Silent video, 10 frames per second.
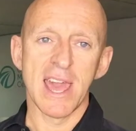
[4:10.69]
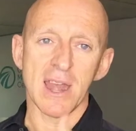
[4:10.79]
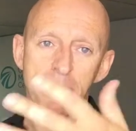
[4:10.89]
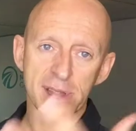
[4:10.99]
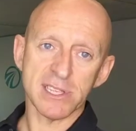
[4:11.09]

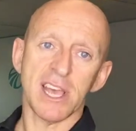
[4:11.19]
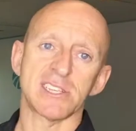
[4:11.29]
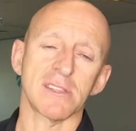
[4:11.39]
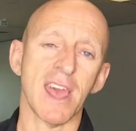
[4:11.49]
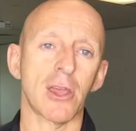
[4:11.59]
And a
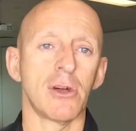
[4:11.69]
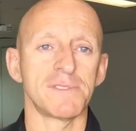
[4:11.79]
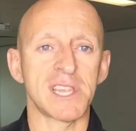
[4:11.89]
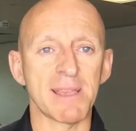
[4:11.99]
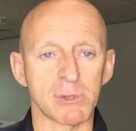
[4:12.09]
presentation like that can
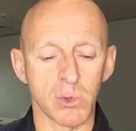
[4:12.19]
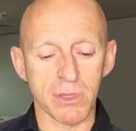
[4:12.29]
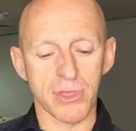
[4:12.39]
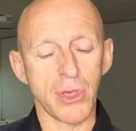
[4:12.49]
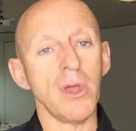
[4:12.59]
often take
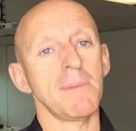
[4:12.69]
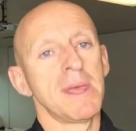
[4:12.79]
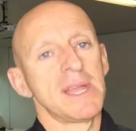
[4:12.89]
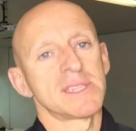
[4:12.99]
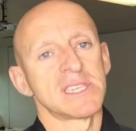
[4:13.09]
between thirty
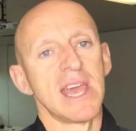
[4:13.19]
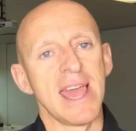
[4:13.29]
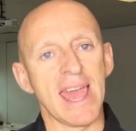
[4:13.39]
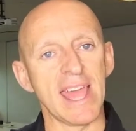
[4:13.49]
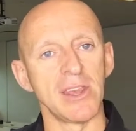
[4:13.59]
minutes
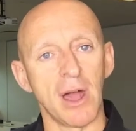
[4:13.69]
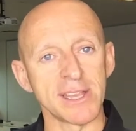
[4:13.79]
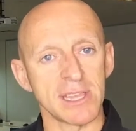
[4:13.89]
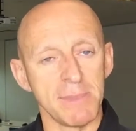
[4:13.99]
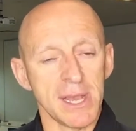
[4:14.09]
and
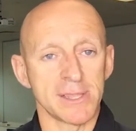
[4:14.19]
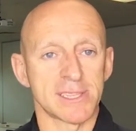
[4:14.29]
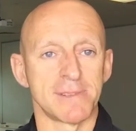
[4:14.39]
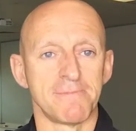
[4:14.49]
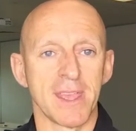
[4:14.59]
ninety
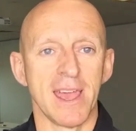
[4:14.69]
minutes.